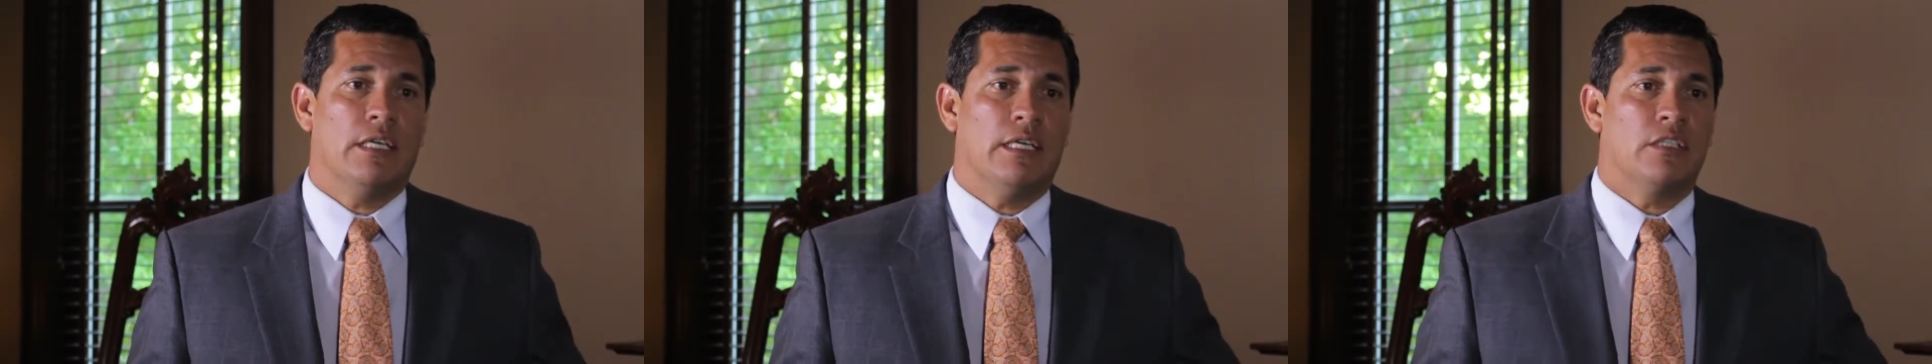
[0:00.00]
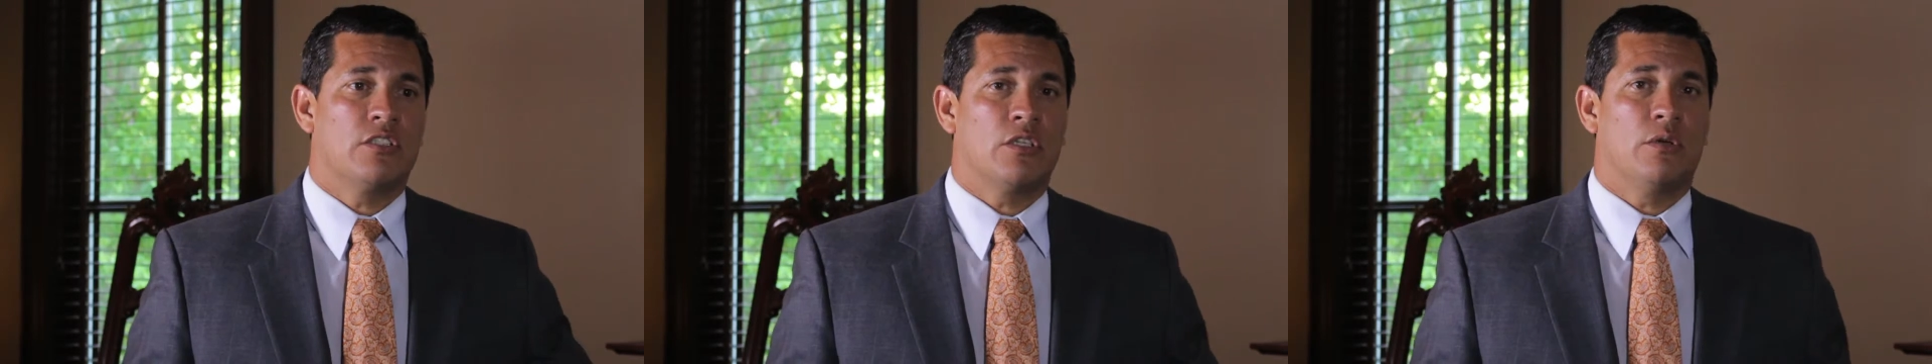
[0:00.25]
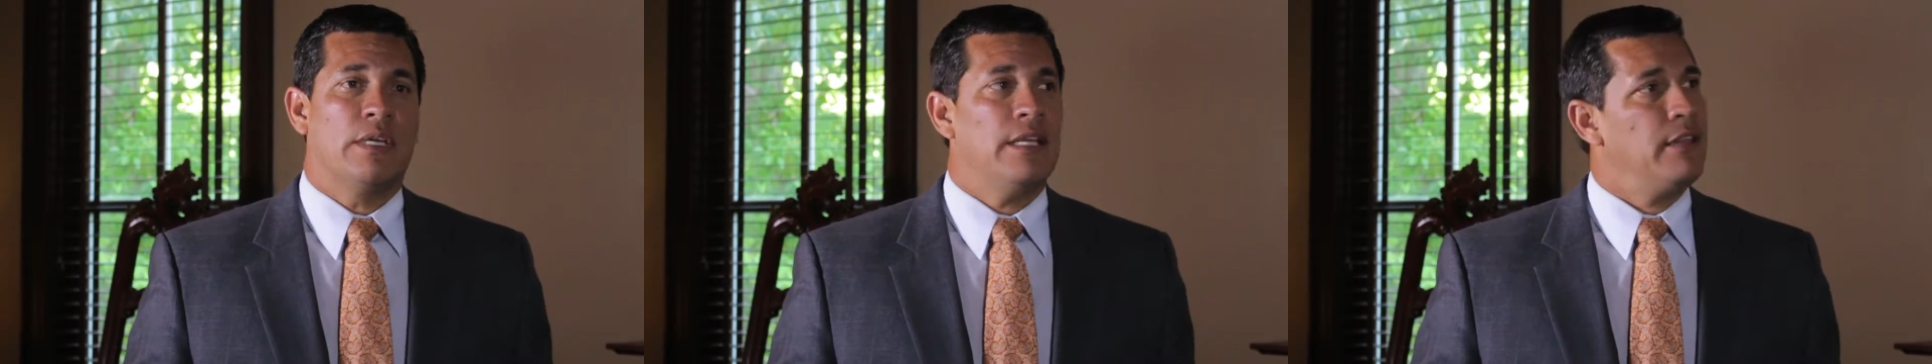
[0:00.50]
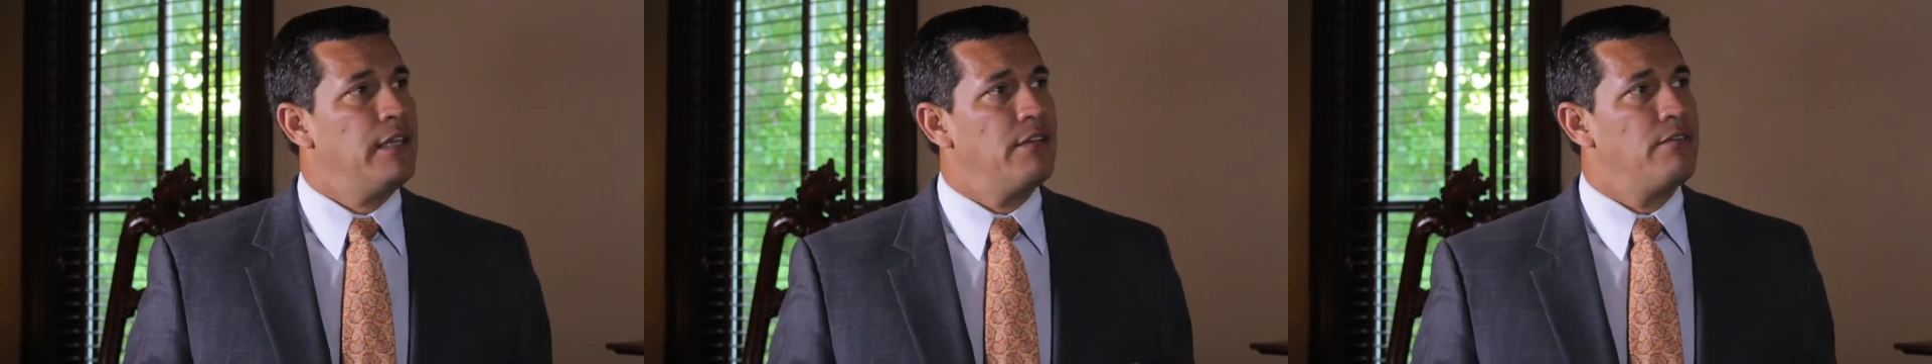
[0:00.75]
And so
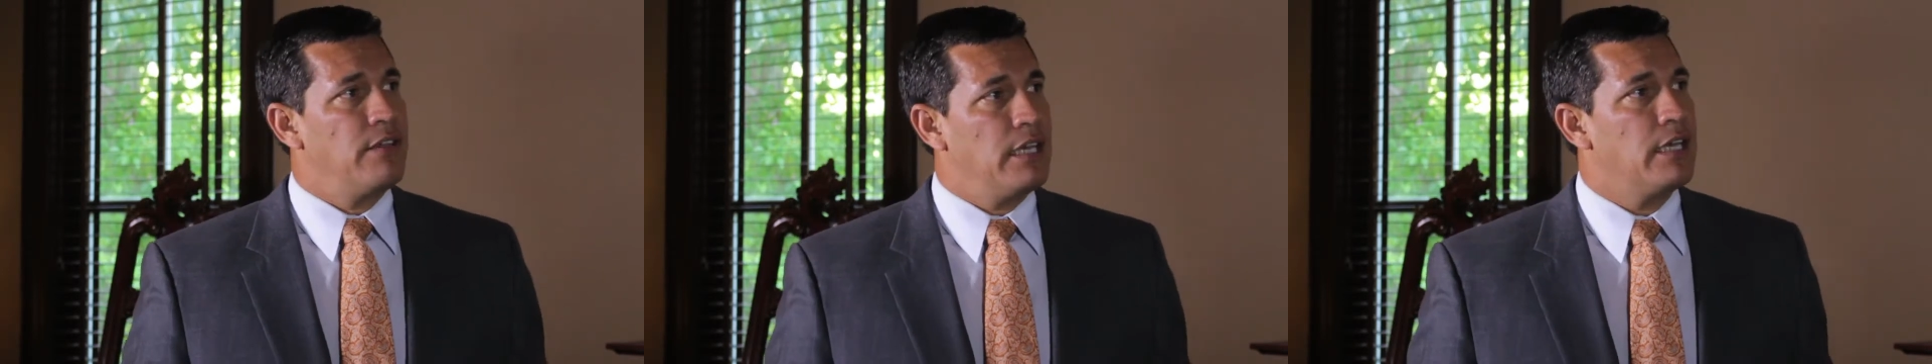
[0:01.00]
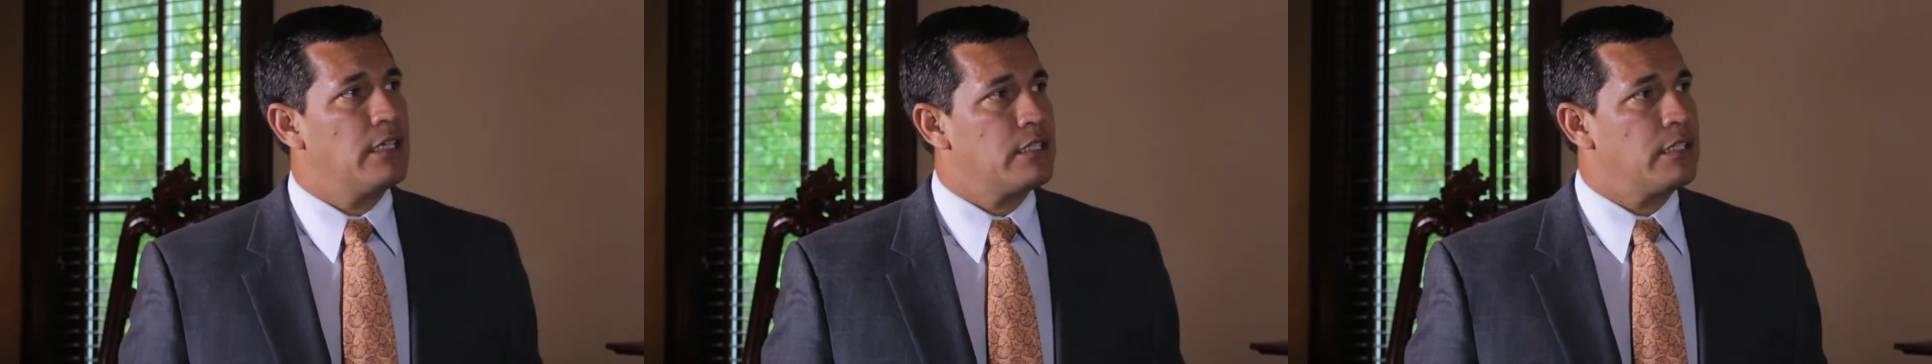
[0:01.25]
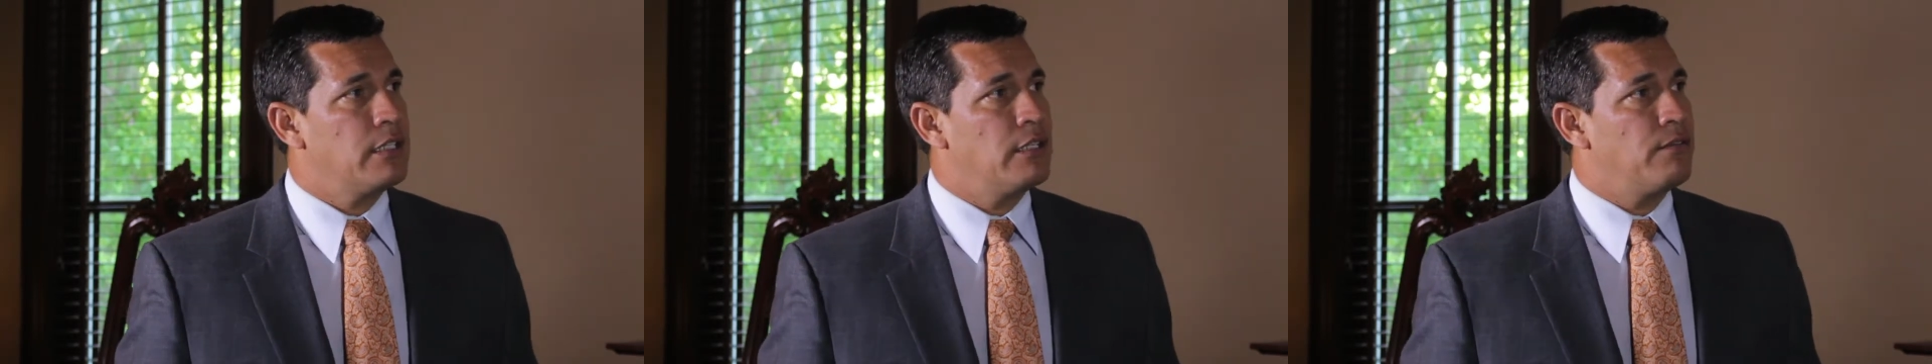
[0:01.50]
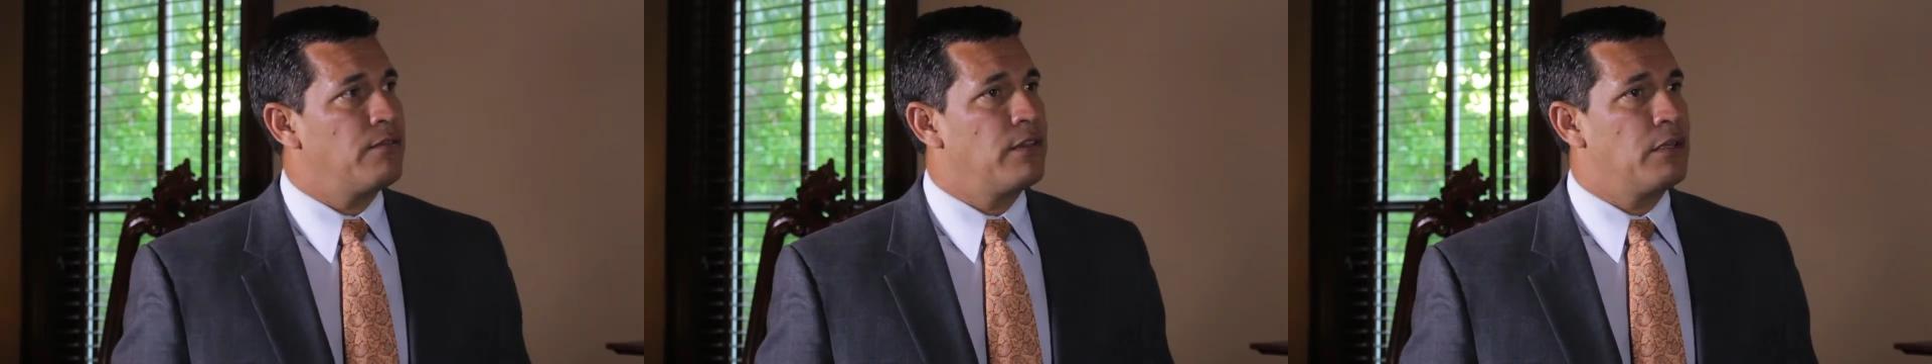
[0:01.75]
in the event, if